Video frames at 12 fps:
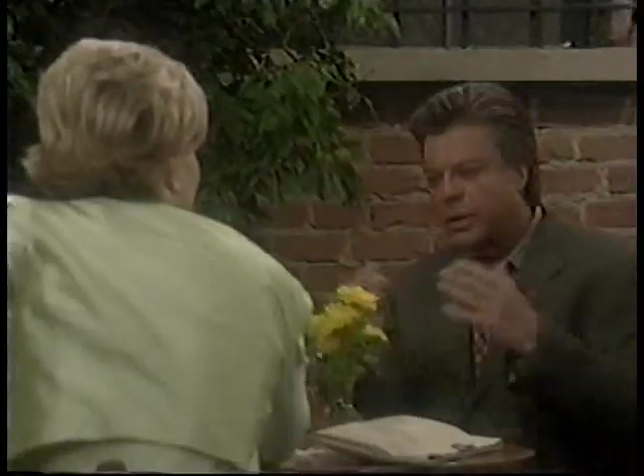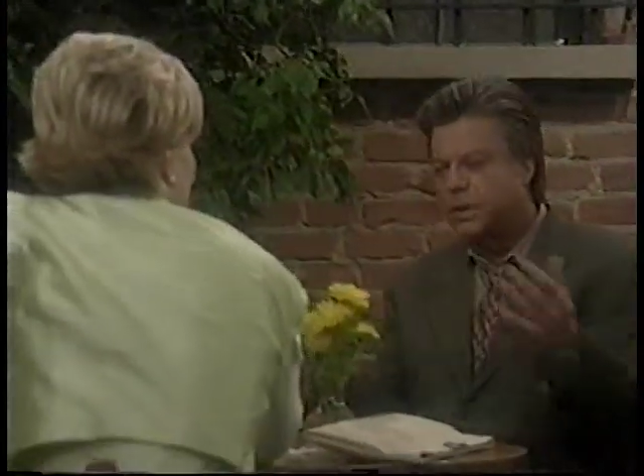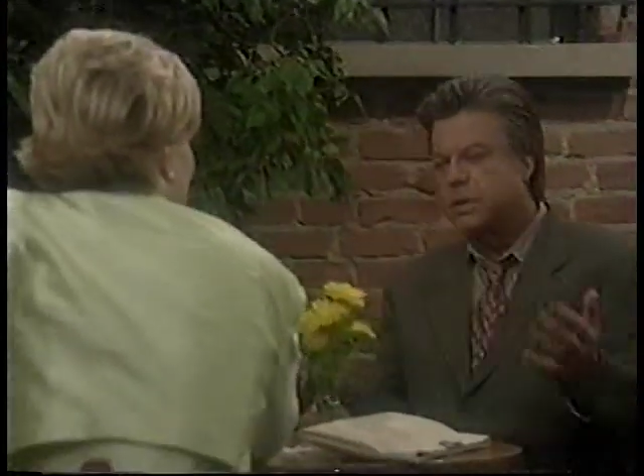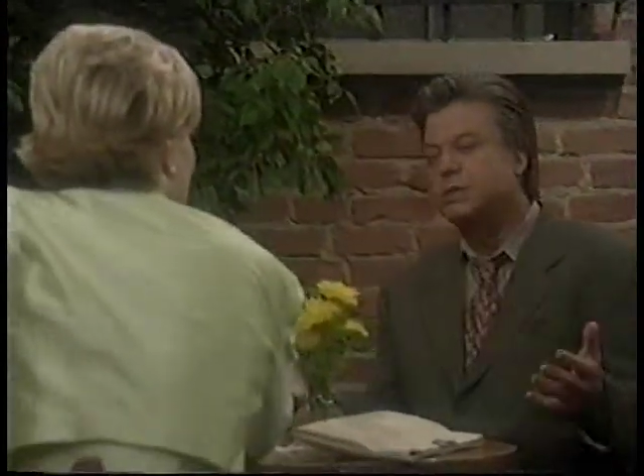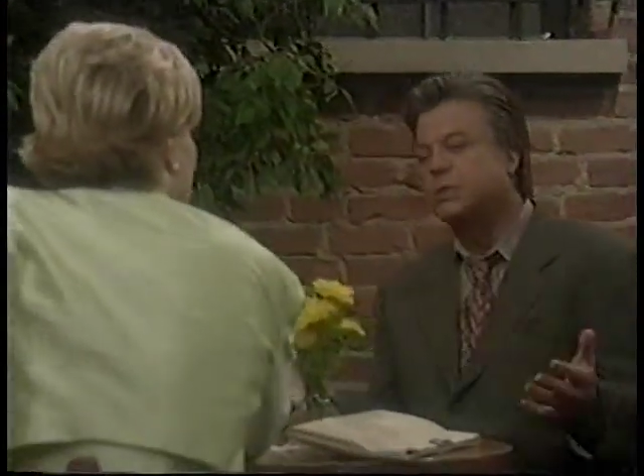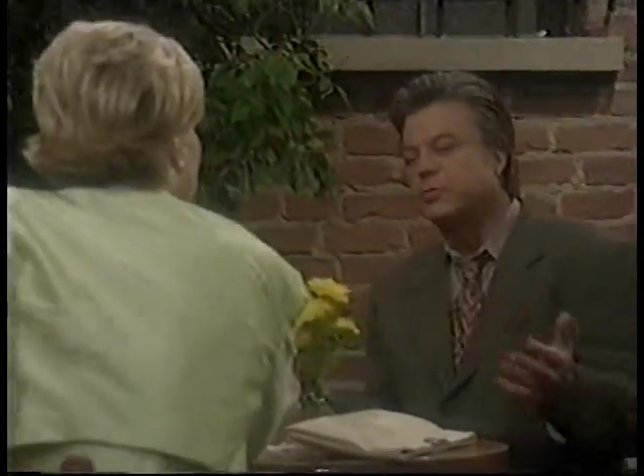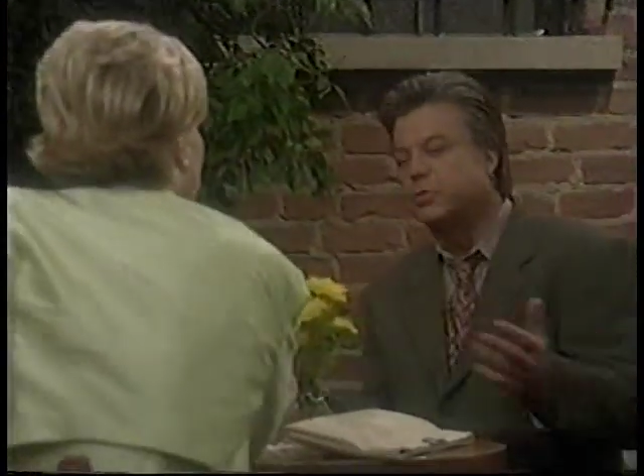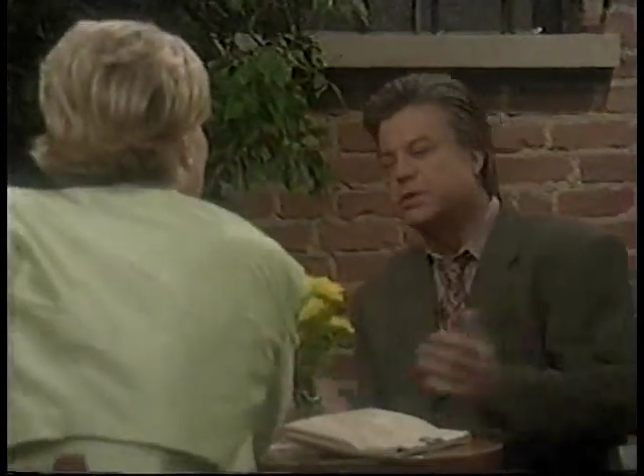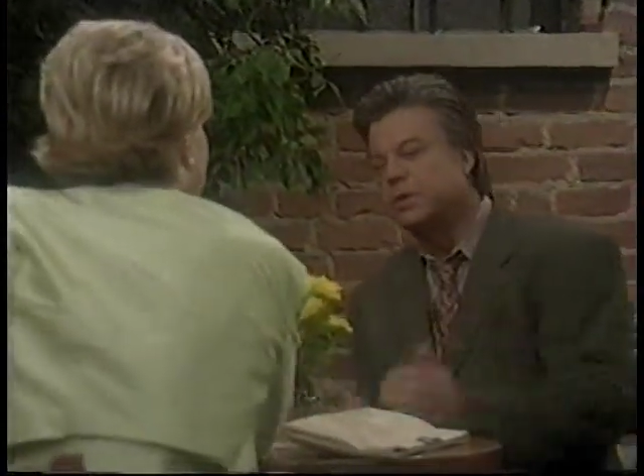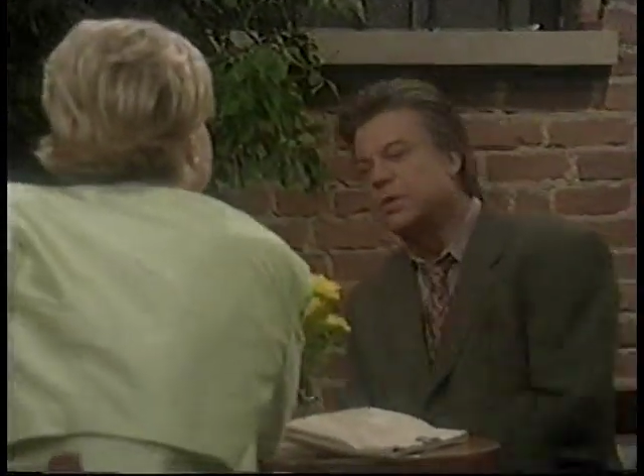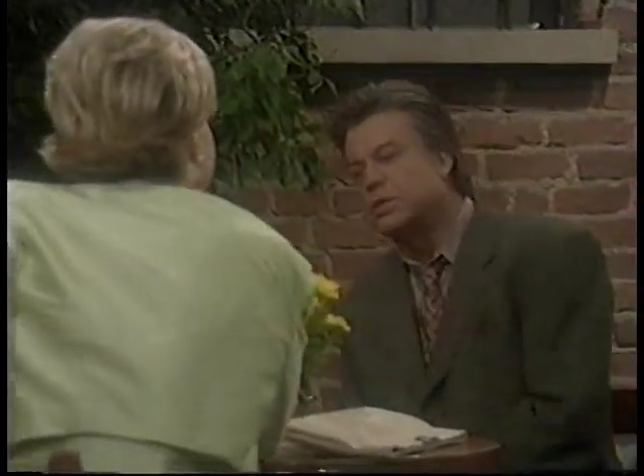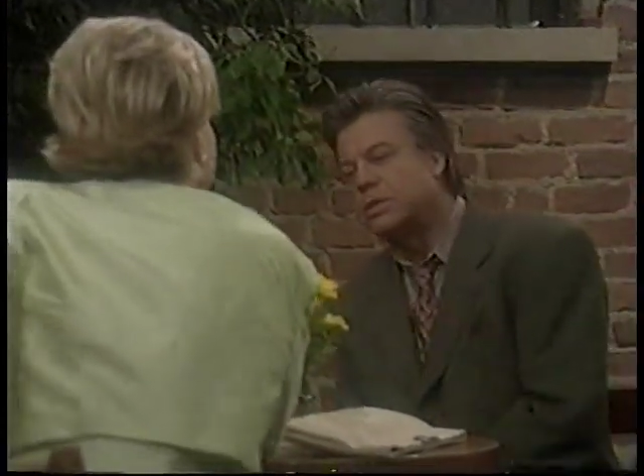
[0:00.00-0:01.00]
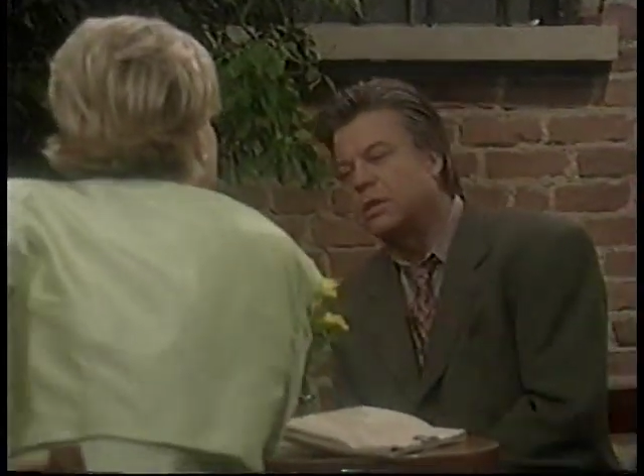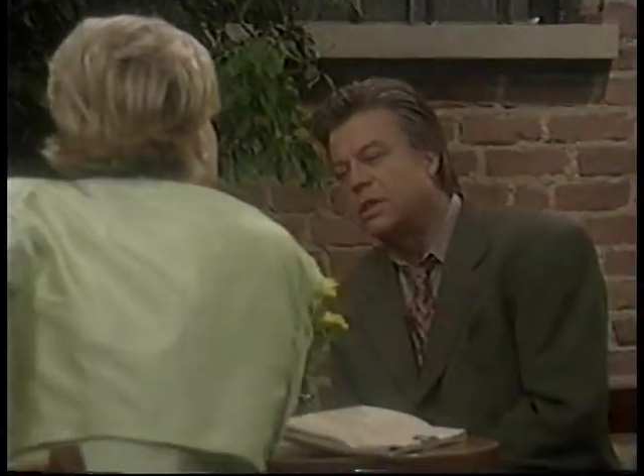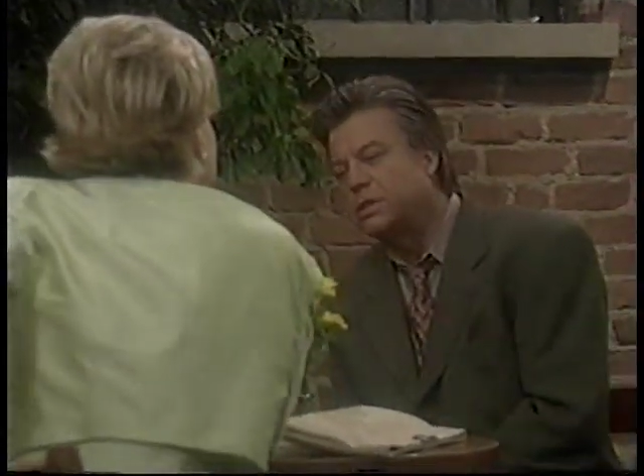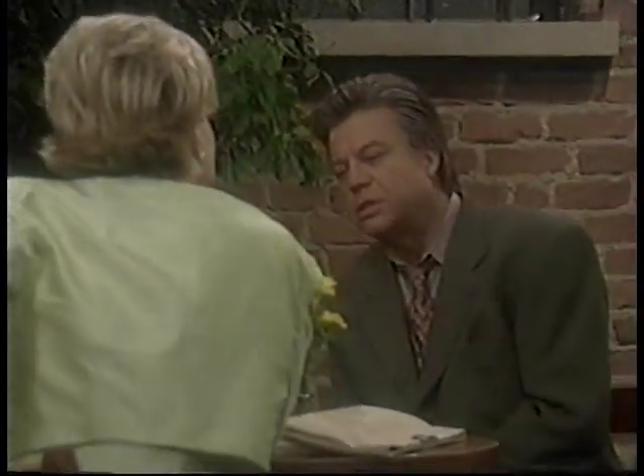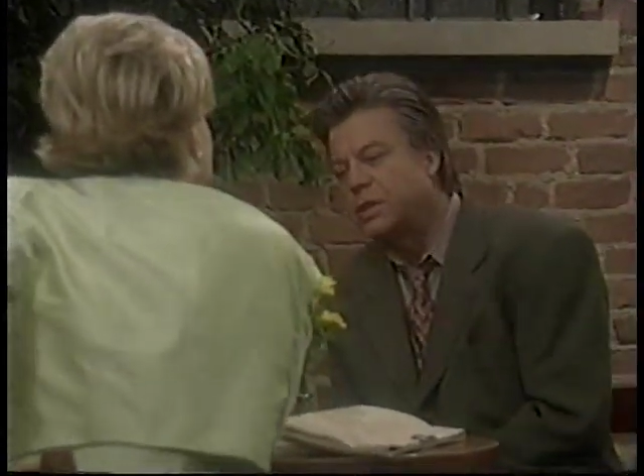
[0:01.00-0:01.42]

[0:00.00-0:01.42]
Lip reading: a condition persists, the less